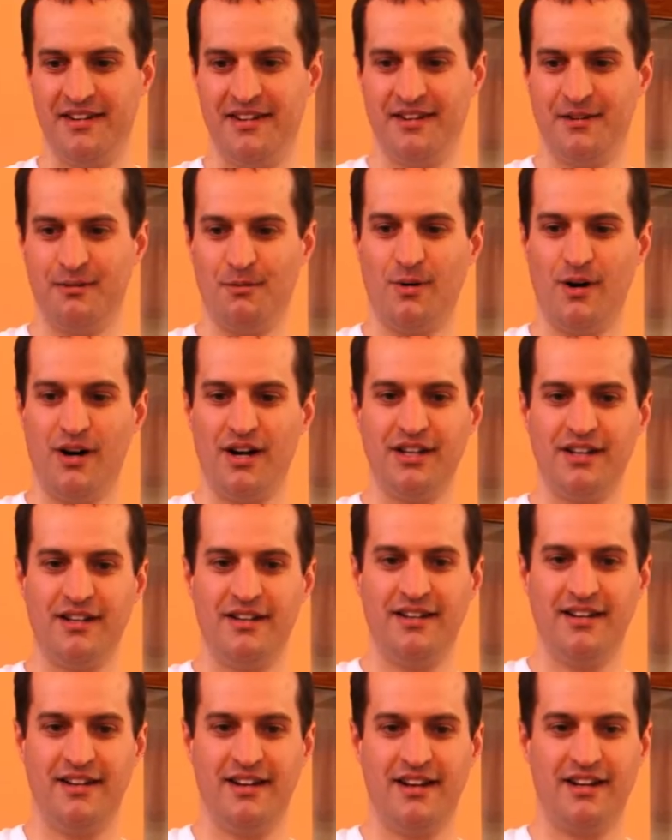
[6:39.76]
with now our
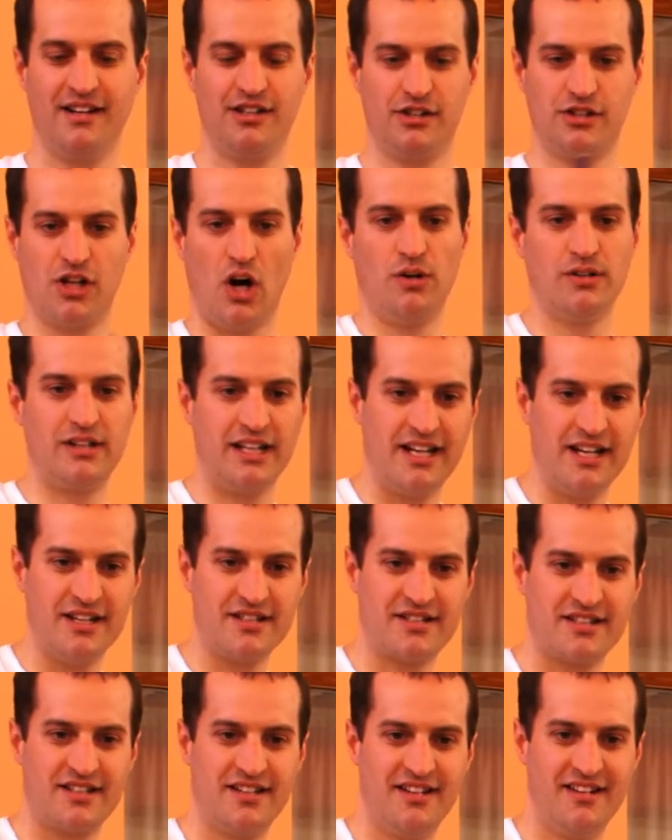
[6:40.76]
group in terms
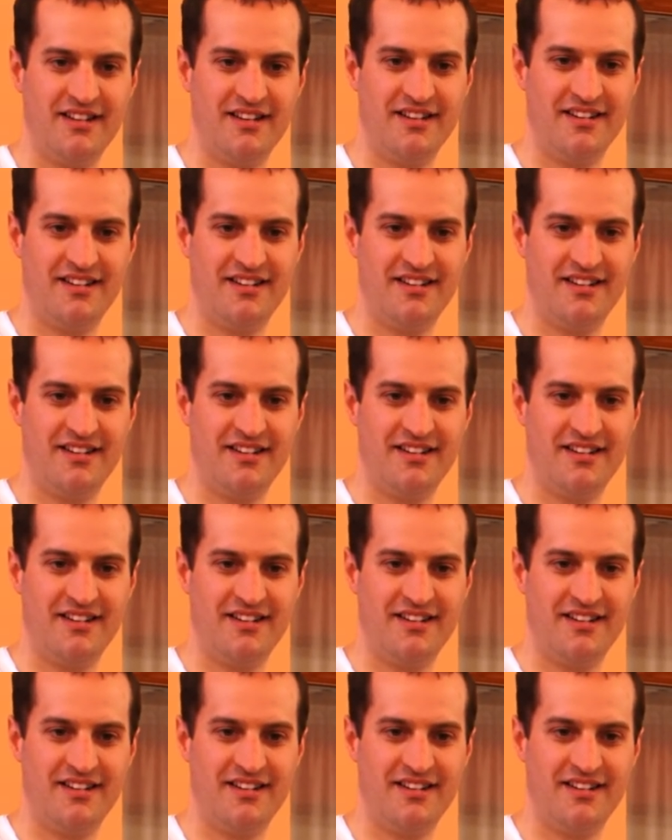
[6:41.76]
of using